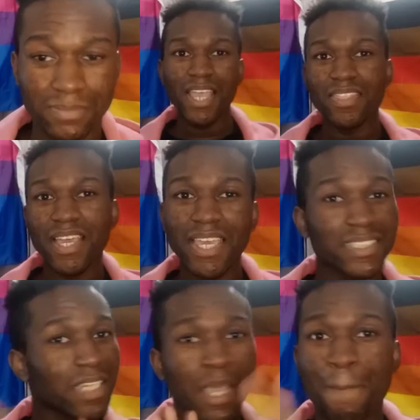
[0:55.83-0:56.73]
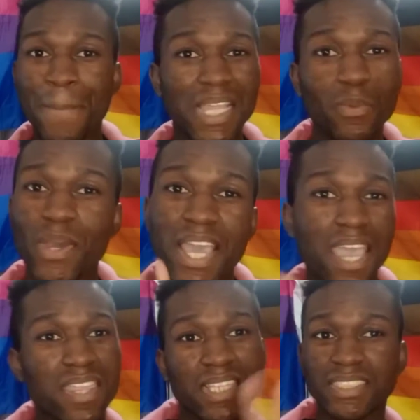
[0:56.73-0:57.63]
And that is, by the
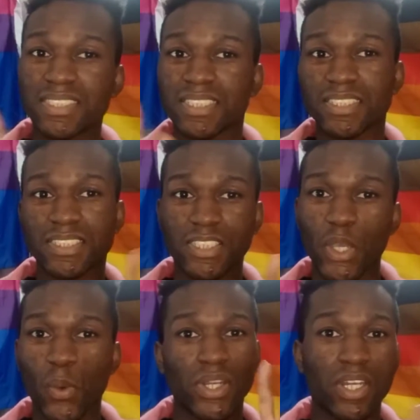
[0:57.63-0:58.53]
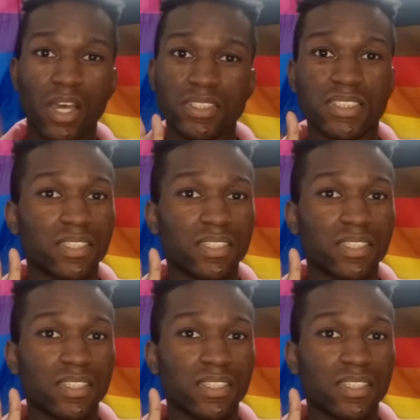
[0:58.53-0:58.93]
way, this is so not